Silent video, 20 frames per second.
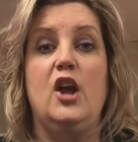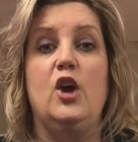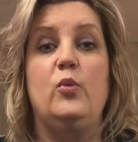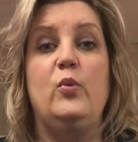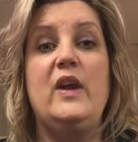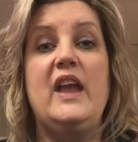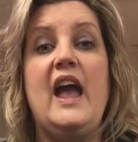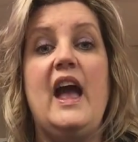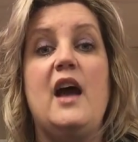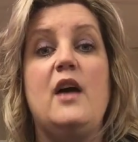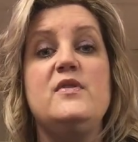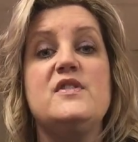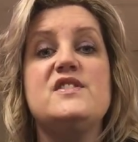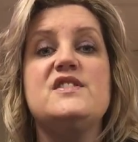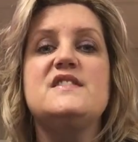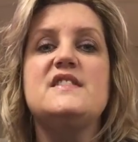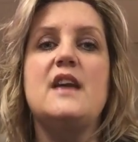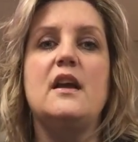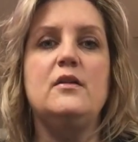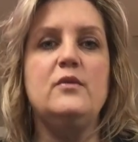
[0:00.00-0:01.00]
We have your
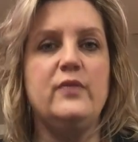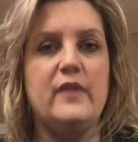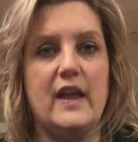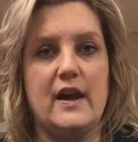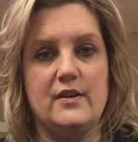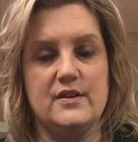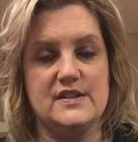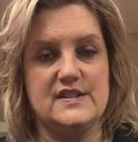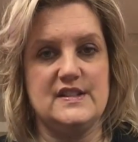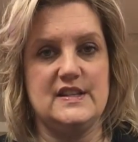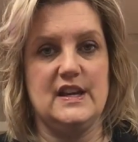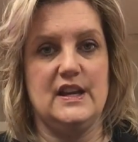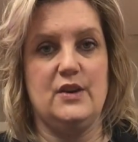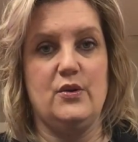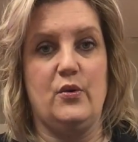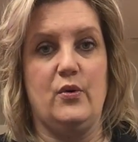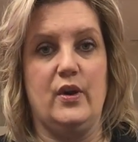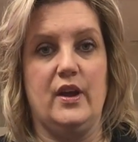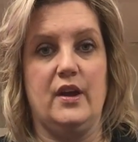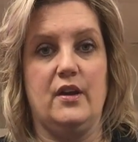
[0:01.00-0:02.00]
sunflower seed
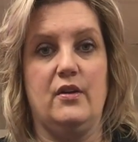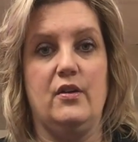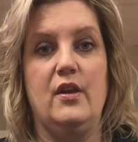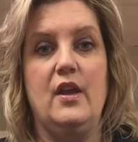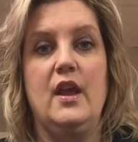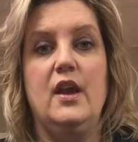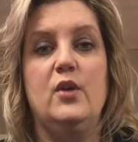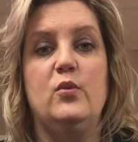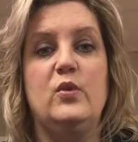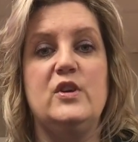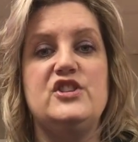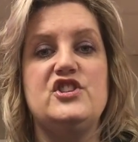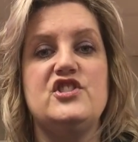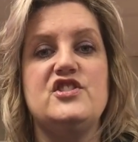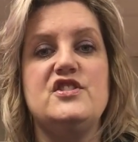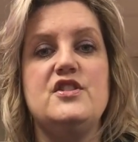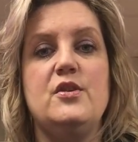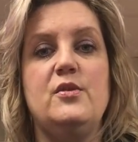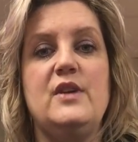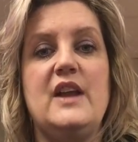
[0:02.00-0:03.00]
oil, which
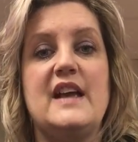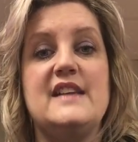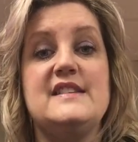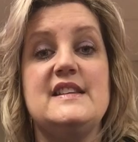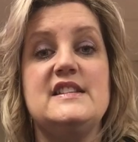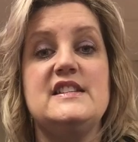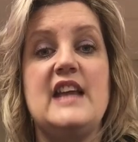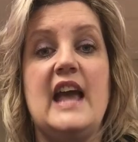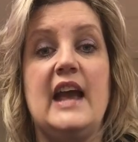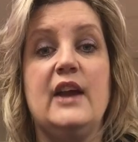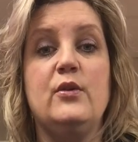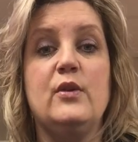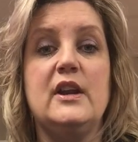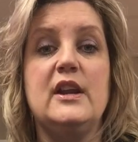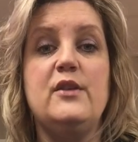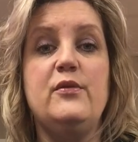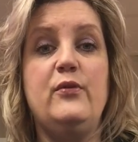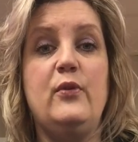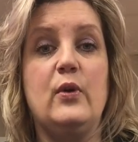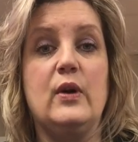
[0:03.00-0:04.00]
is known as
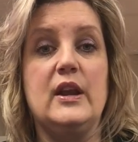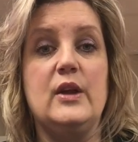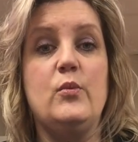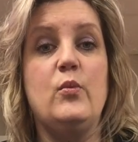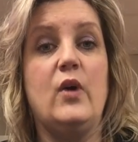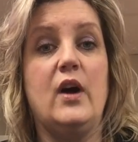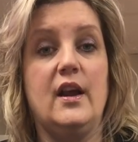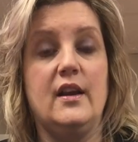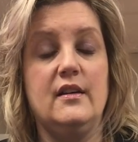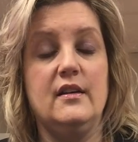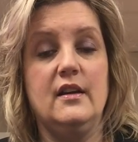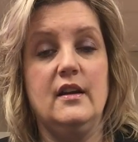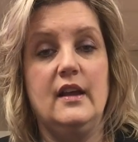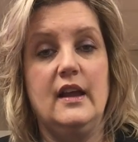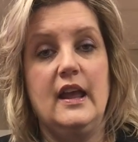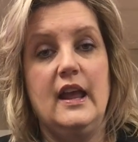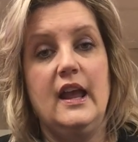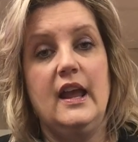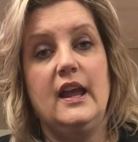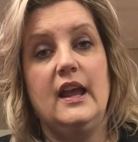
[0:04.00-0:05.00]
Integrity 41.
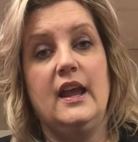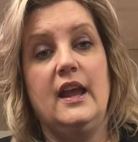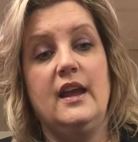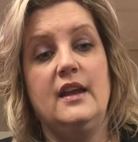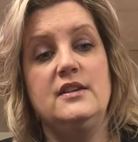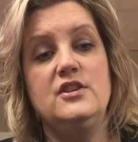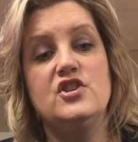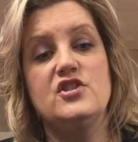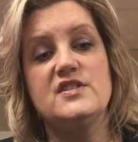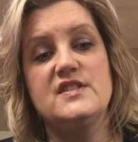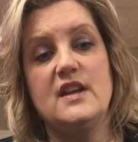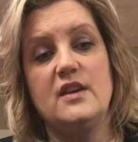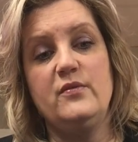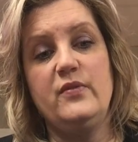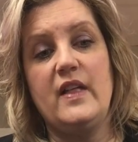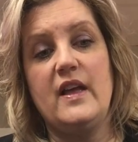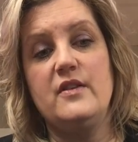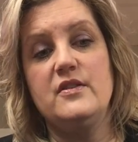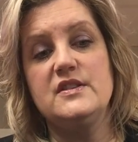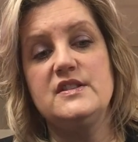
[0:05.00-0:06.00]
And your
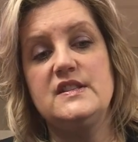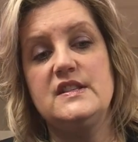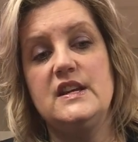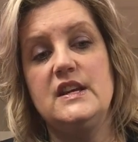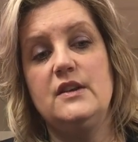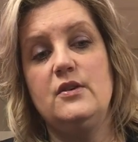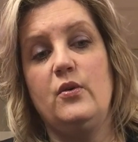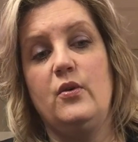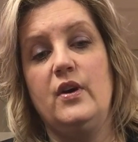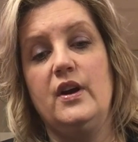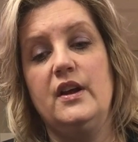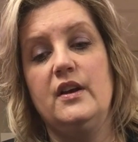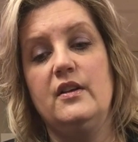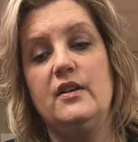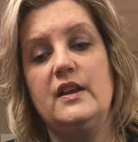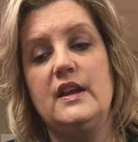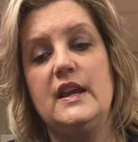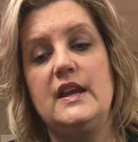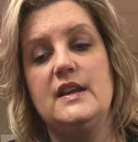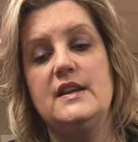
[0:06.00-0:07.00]
sunflower seed
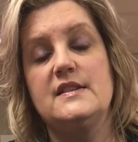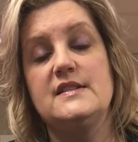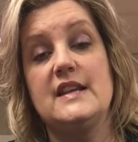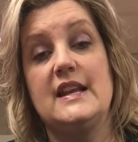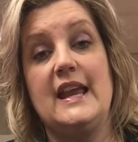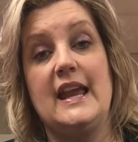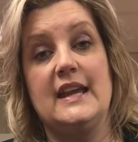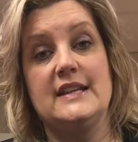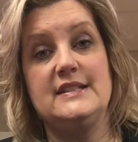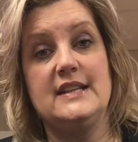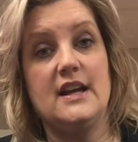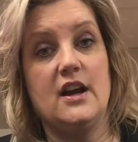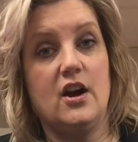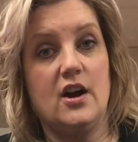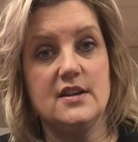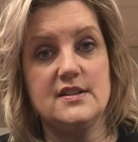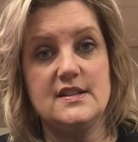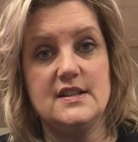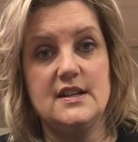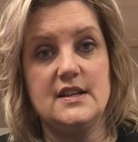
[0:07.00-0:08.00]
oil is an
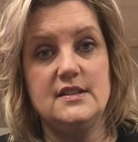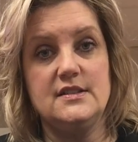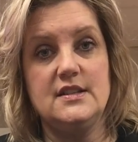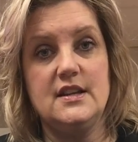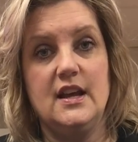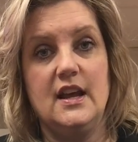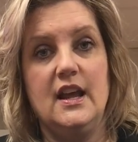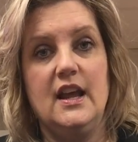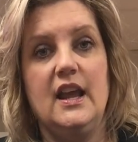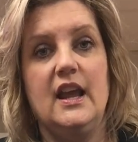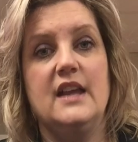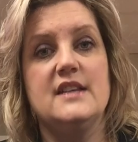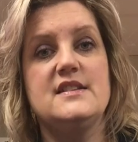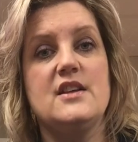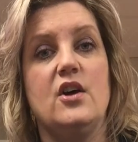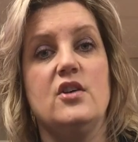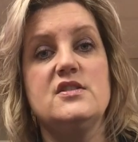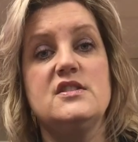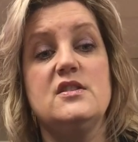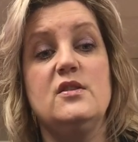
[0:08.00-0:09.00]
antioxidant. It's
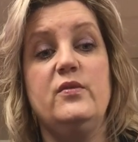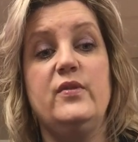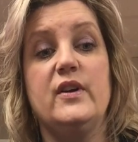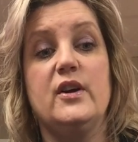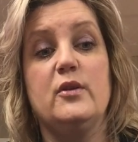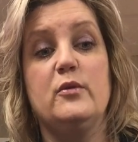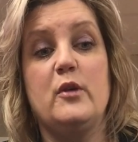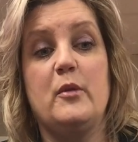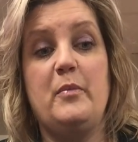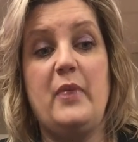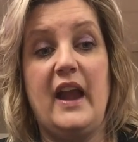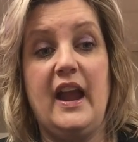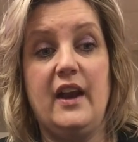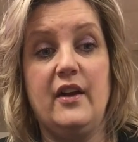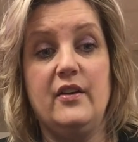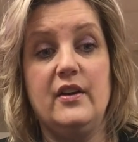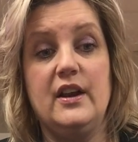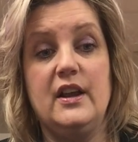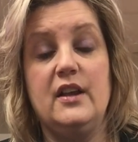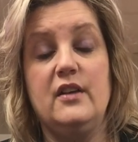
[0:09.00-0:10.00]
also very
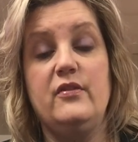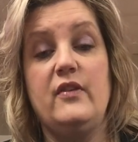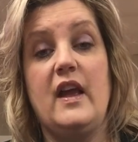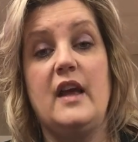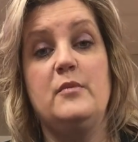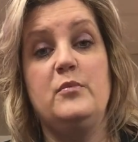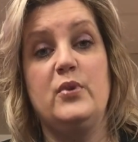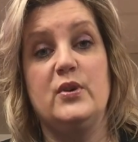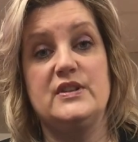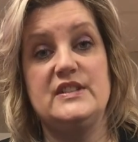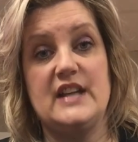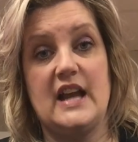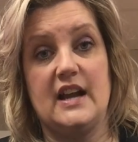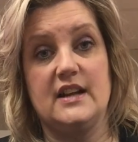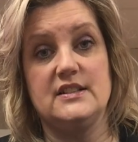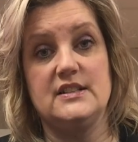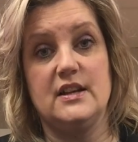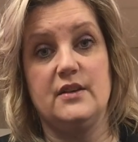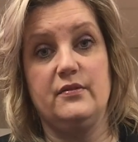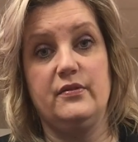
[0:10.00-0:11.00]
reparative and
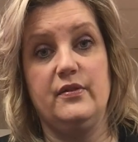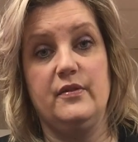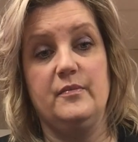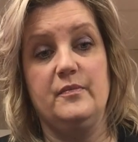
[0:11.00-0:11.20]
protective.